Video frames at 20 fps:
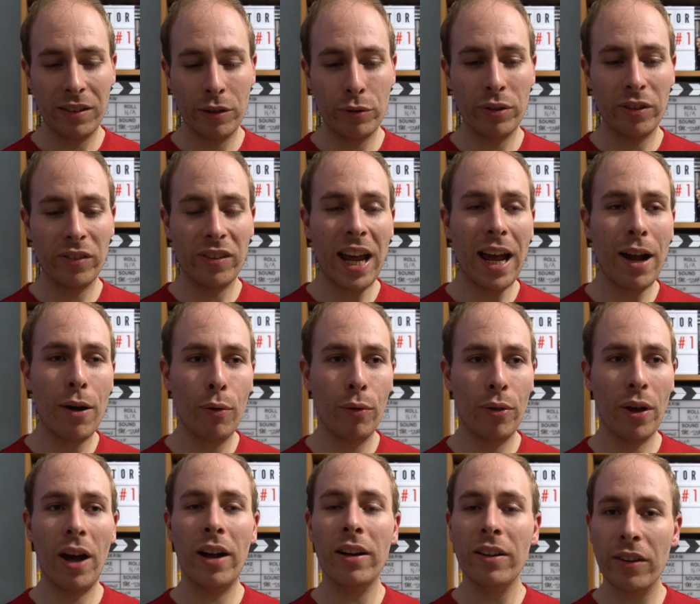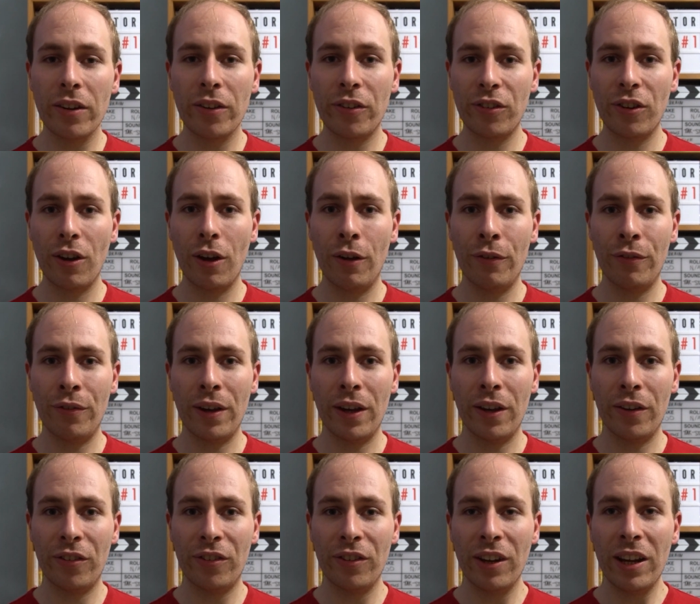You can tell that under the
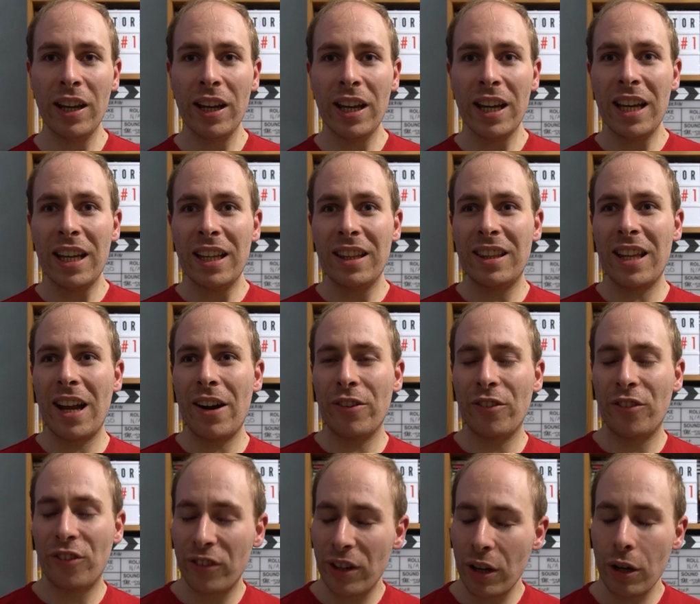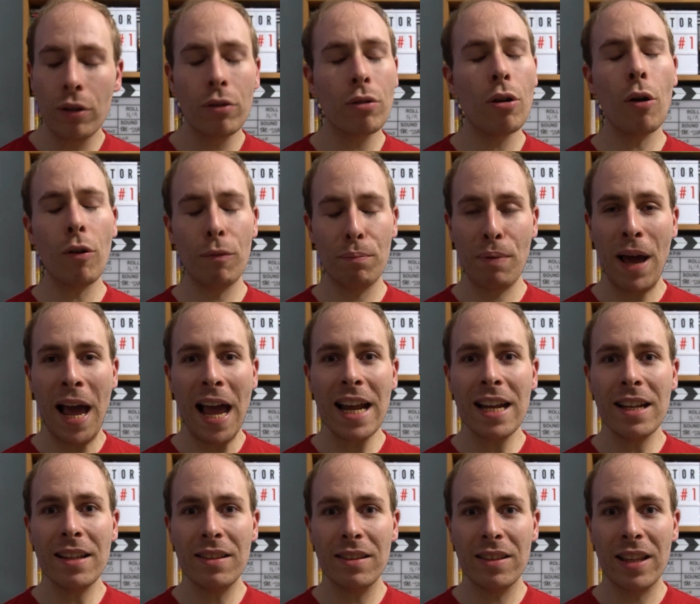surface there's still a lot of
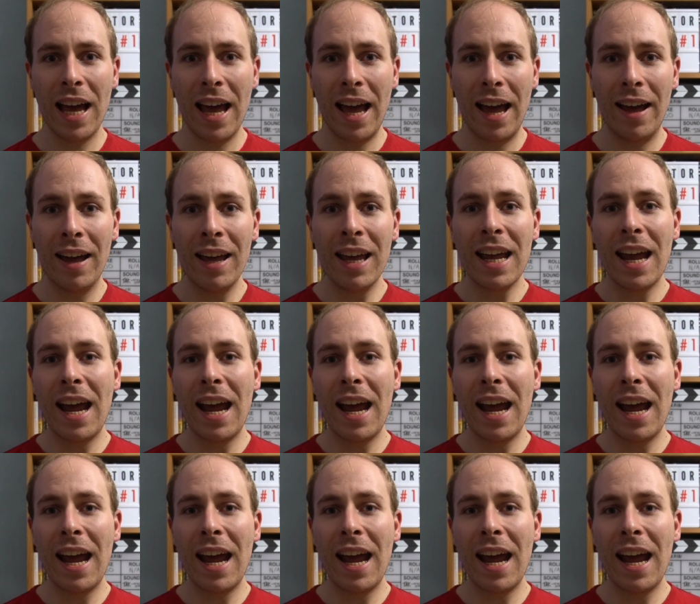pain there,